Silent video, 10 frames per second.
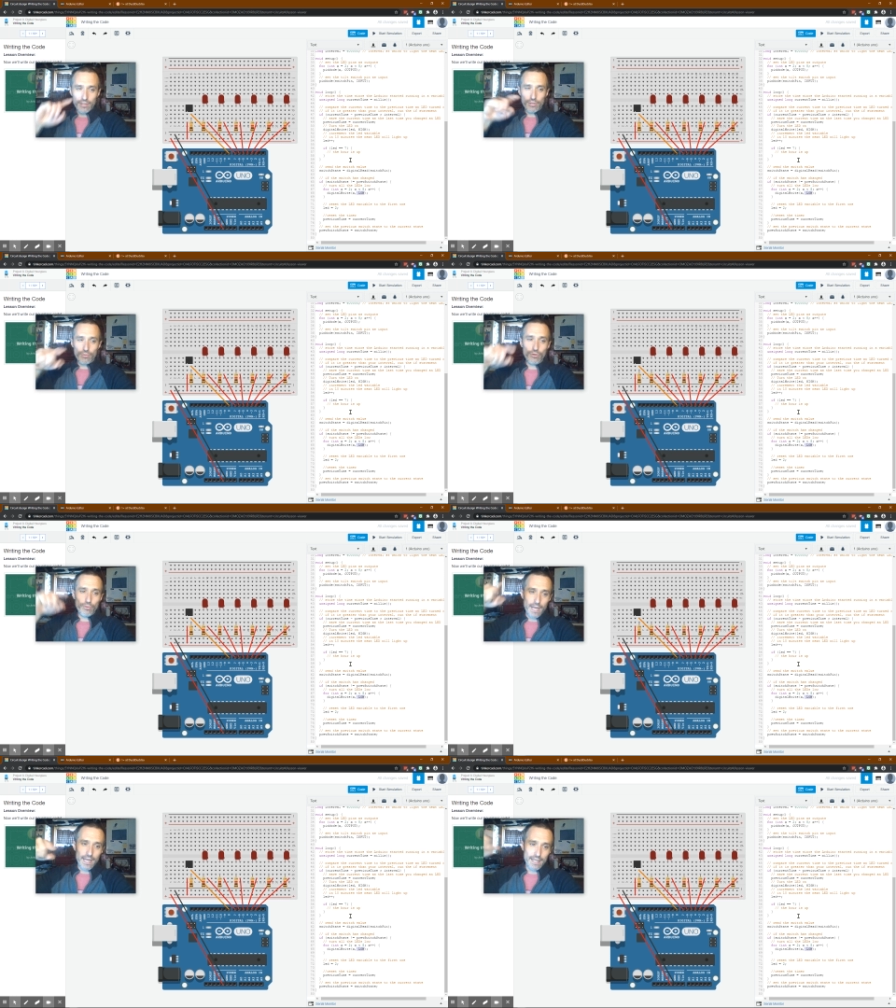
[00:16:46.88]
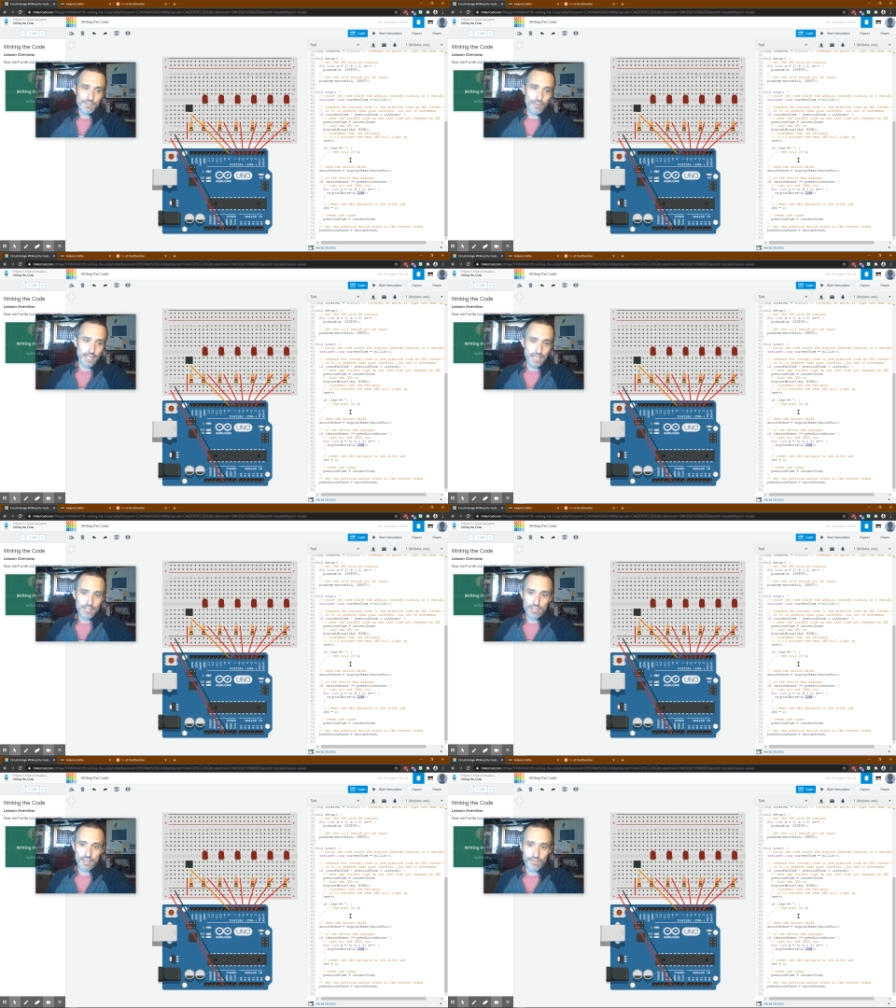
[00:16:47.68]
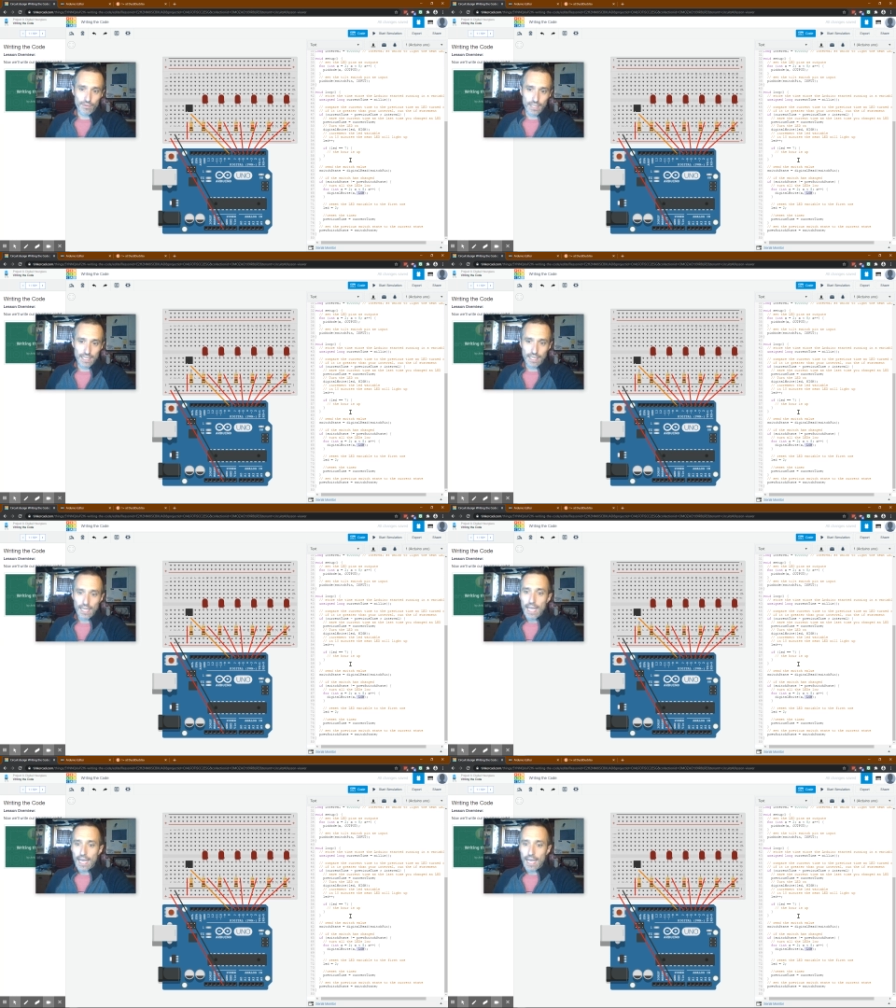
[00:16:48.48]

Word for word: through my explanation if you need it.